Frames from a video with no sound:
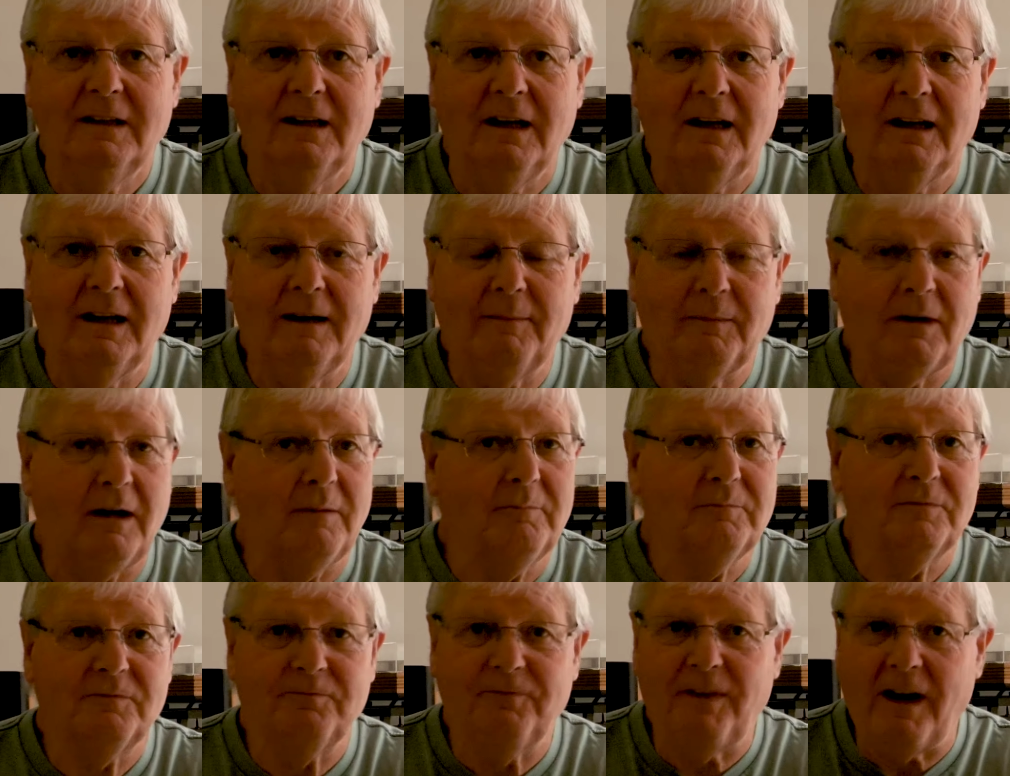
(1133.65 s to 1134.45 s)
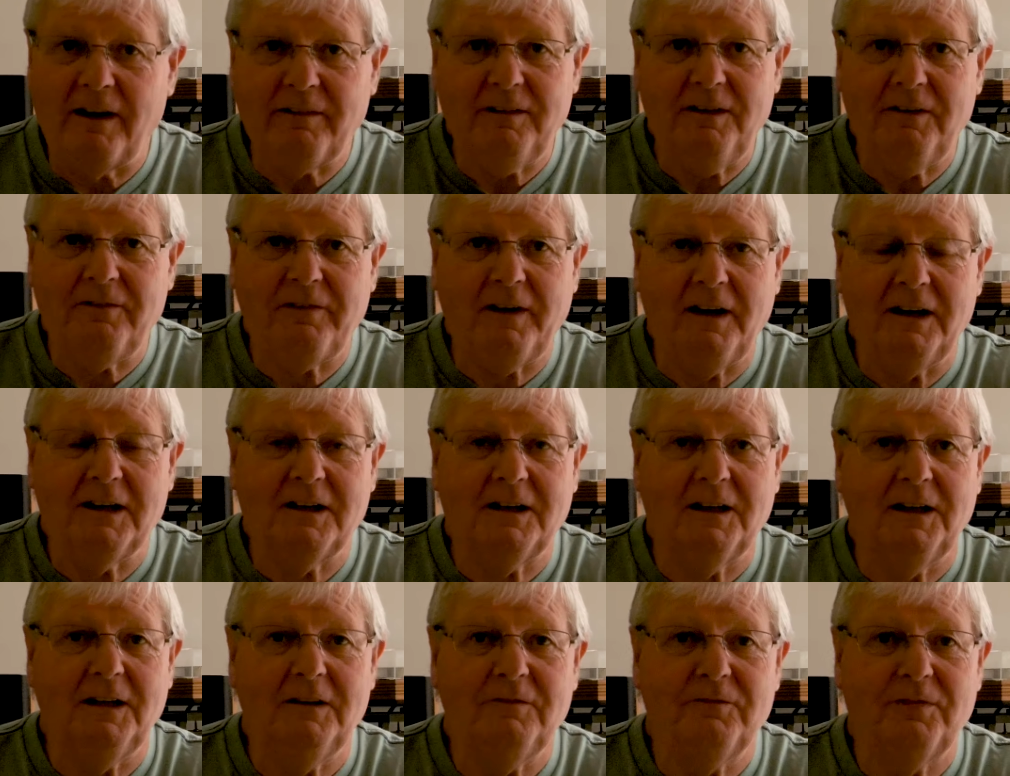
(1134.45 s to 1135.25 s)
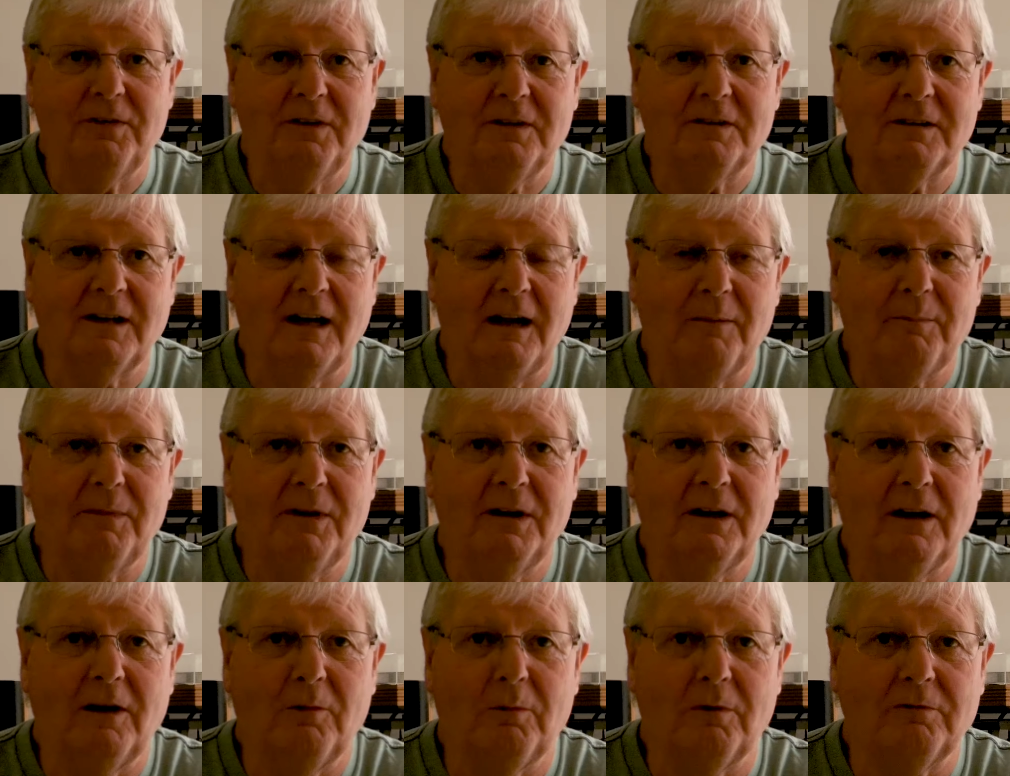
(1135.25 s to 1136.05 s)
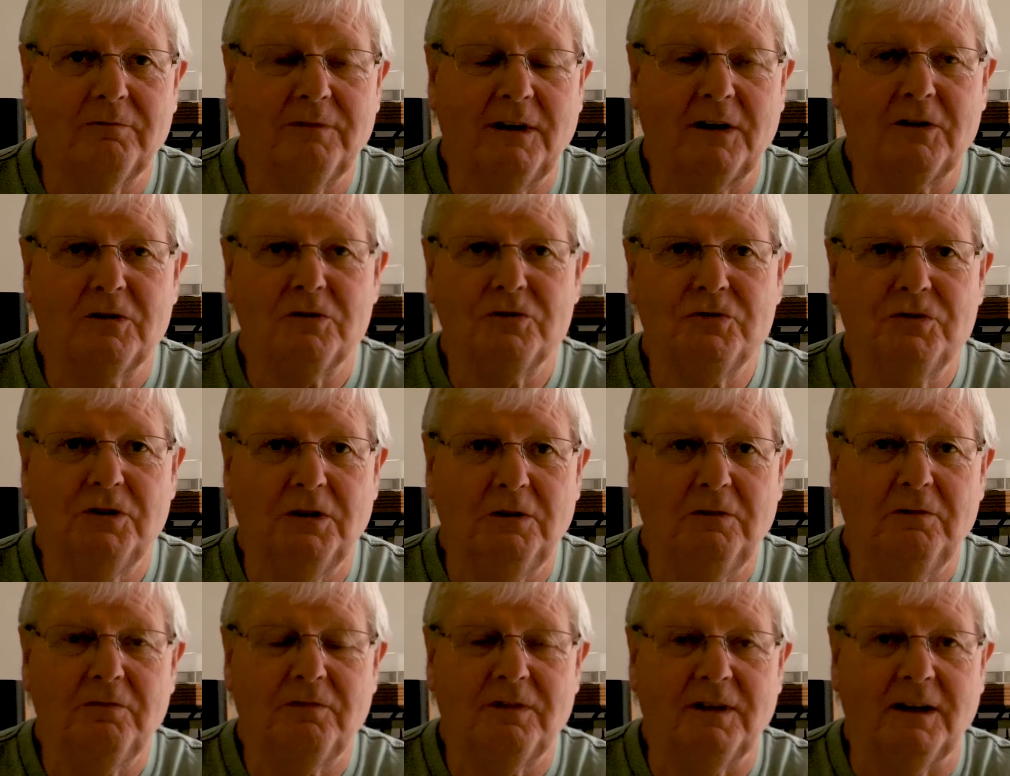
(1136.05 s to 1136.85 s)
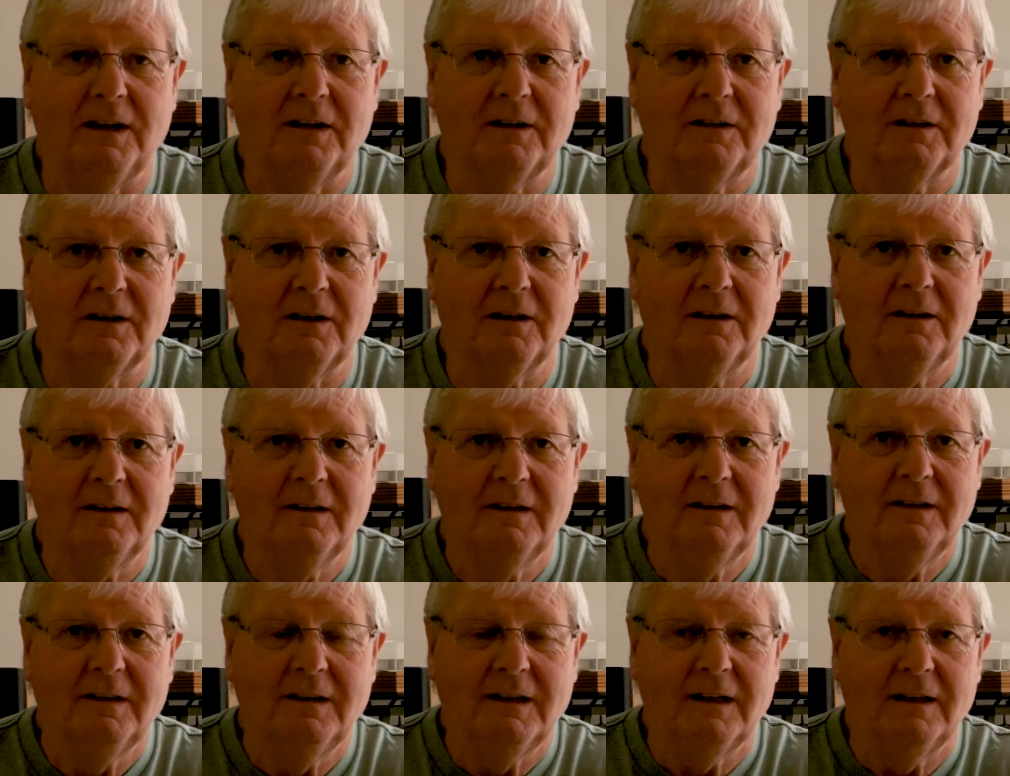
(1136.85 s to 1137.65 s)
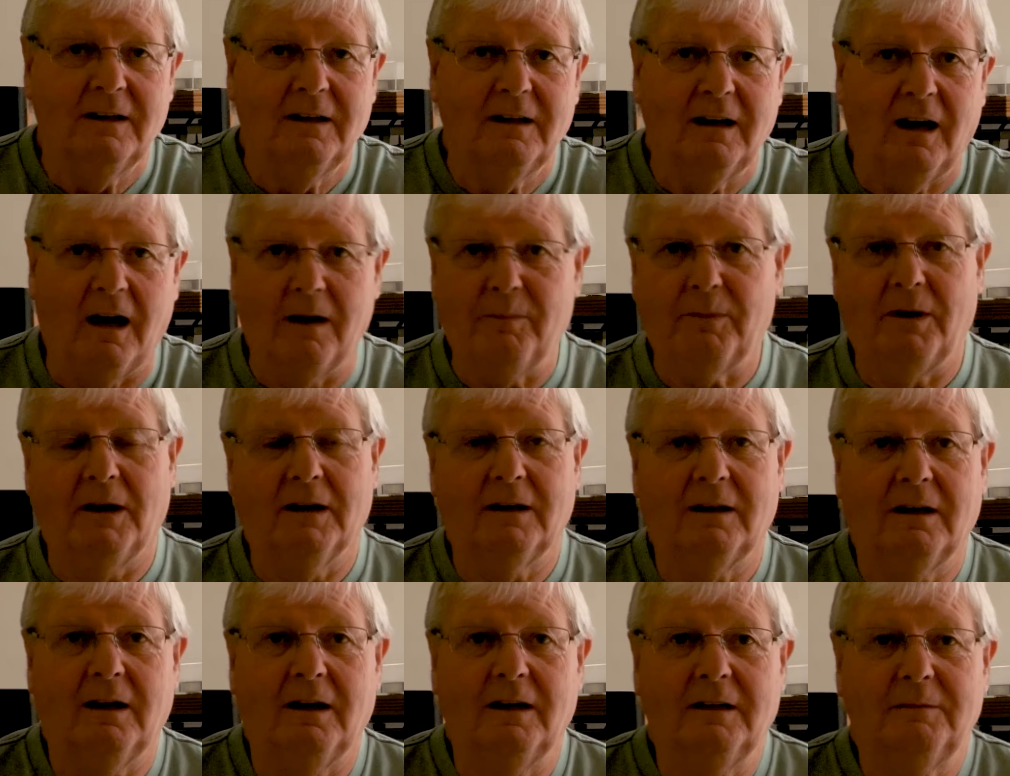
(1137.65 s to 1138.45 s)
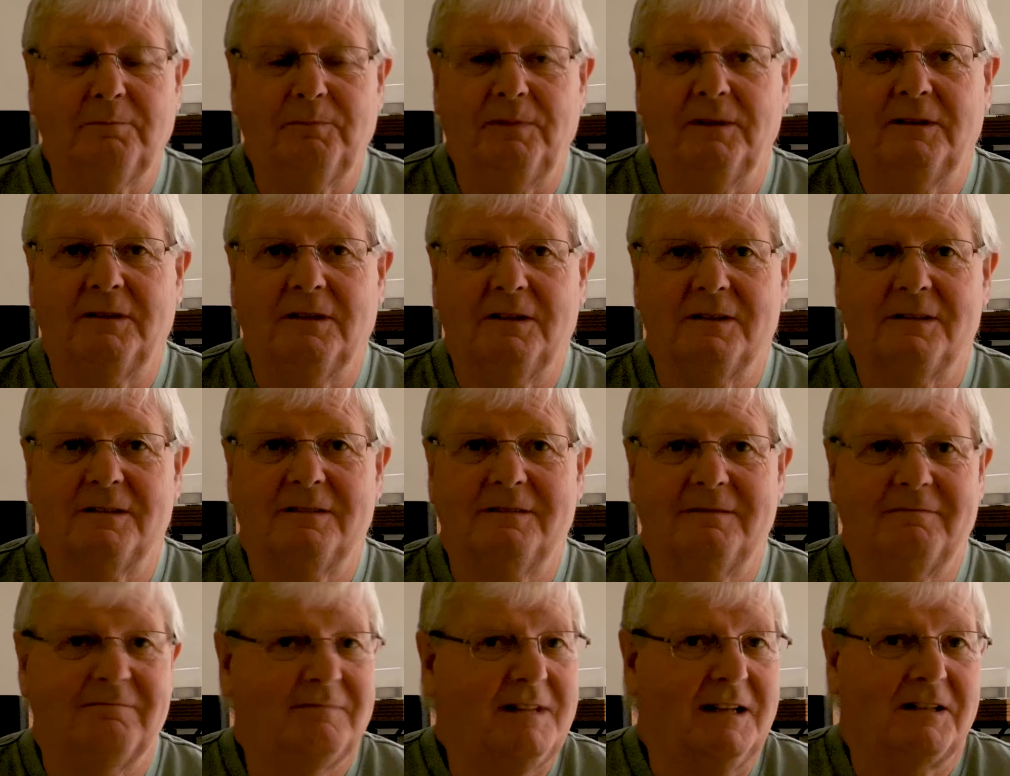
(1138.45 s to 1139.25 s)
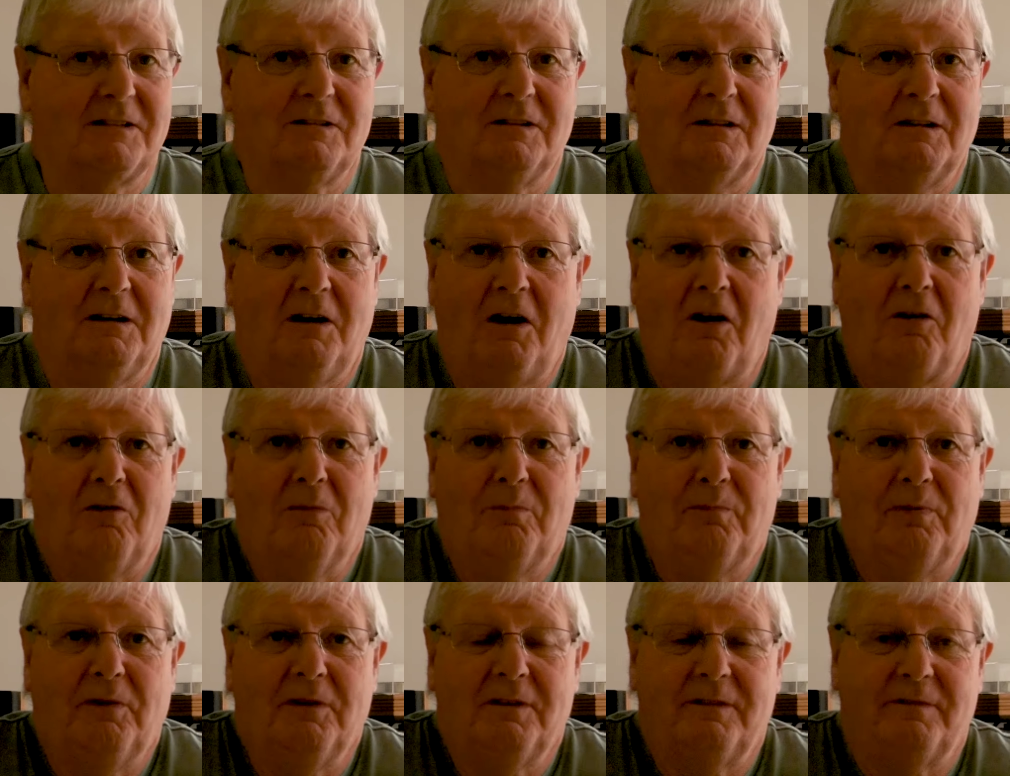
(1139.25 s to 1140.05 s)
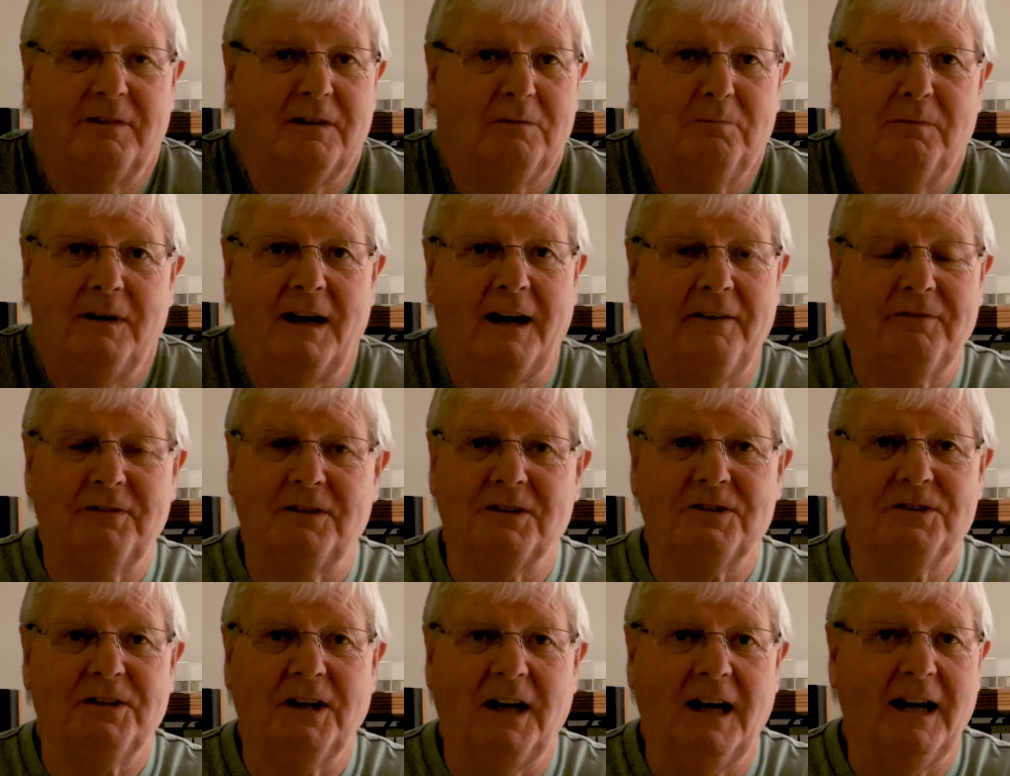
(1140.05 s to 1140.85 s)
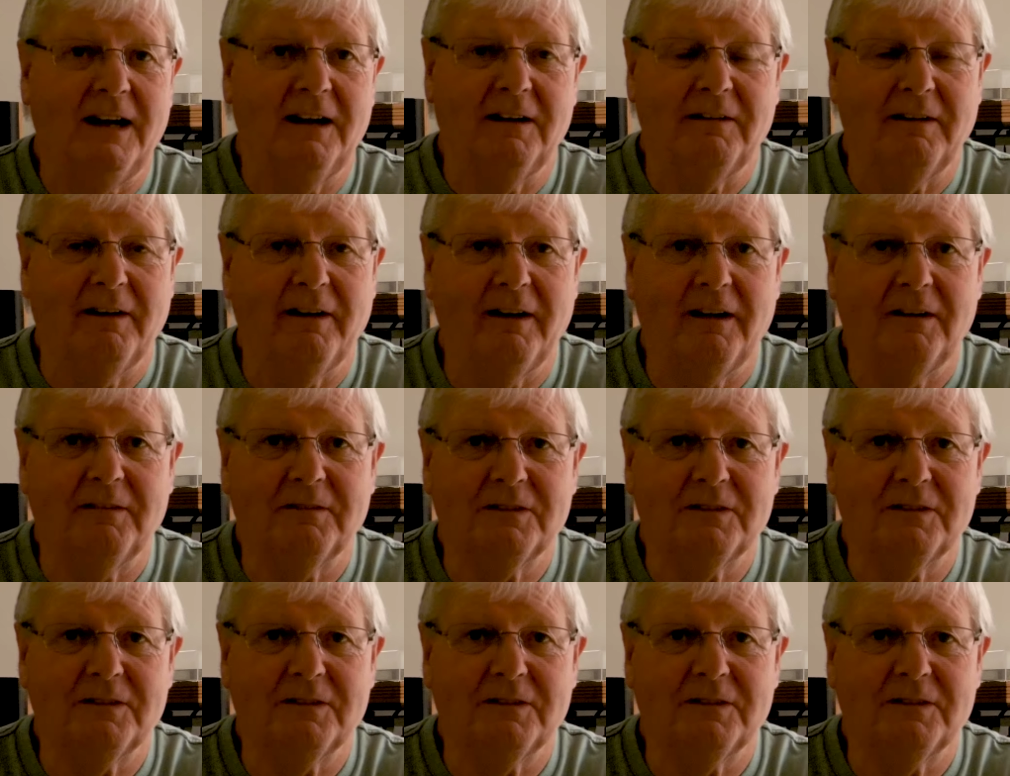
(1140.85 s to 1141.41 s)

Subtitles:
I'm very keen for you to let me know what records you think I might like, because that's the whole point of it. We have to share